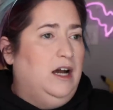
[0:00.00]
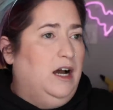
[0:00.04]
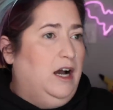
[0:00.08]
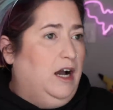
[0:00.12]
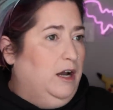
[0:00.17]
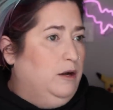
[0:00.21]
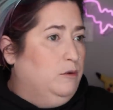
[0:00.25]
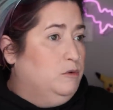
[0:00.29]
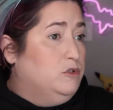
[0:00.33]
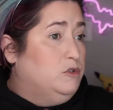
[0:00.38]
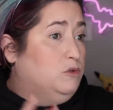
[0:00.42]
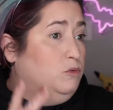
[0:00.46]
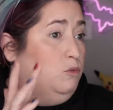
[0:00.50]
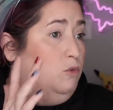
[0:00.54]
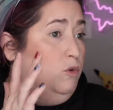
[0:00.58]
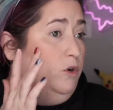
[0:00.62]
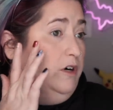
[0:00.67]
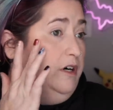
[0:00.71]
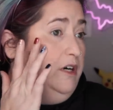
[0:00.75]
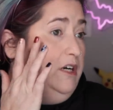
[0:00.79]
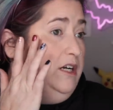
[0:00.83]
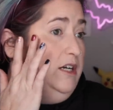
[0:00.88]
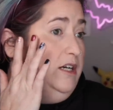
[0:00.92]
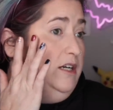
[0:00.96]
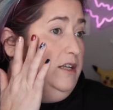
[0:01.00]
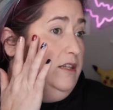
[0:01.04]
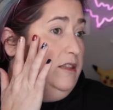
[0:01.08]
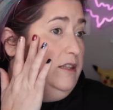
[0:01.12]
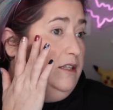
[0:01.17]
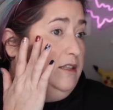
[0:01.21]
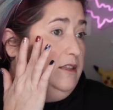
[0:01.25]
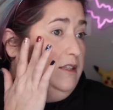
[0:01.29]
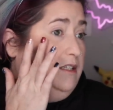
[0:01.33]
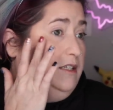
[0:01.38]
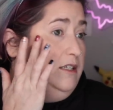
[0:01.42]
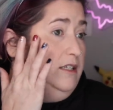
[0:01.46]
I was worried
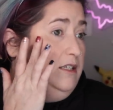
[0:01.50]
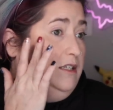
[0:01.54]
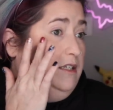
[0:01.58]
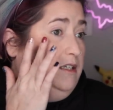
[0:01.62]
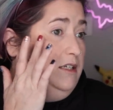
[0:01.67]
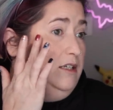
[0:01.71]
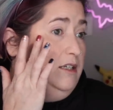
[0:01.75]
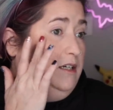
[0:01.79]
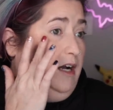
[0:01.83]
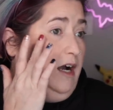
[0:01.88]
that the